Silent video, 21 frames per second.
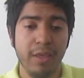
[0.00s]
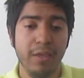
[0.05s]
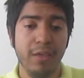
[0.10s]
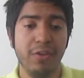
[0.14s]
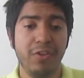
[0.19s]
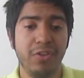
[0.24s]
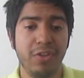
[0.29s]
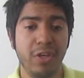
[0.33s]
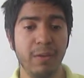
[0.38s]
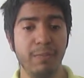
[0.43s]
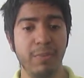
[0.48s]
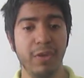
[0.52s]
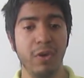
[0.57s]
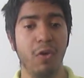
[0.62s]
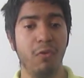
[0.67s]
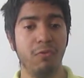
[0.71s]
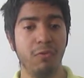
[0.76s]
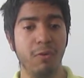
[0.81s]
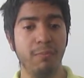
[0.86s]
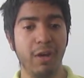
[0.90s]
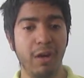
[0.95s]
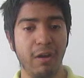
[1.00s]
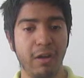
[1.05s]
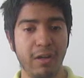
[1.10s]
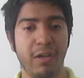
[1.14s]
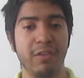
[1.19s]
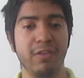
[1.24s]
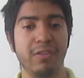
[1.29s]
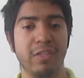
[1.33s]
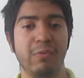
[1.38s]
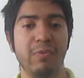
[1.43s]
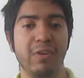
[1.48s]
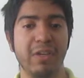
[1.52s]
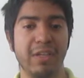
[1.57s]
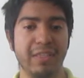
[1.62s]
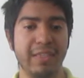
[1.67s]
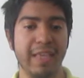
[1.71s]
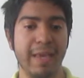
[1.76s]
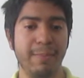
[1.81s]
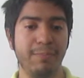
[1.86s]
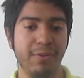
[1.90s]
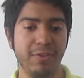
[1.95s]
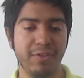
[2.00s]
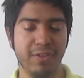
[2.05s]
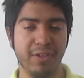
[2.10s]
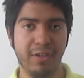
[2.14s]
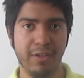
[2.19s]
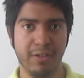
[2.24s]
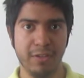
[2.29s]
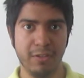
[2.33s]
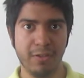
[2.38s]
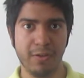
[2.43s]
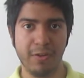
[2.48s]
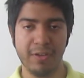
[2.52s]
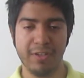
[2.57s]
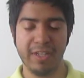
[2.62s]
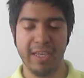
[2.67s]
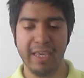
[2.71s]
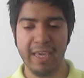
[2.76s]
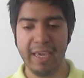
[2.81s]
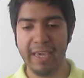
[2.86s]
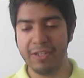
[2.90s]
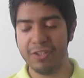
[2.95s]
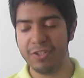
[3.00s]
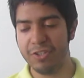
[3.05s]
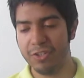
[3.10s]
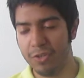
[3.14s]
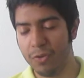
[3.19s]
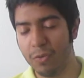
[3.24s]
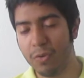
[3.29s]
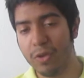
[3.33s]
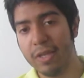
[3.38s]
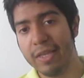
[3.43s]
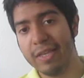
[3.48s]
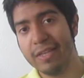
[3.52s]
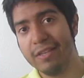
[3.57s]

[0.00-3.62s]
you shouldn't be overbearing on someone because that person could start to hate you.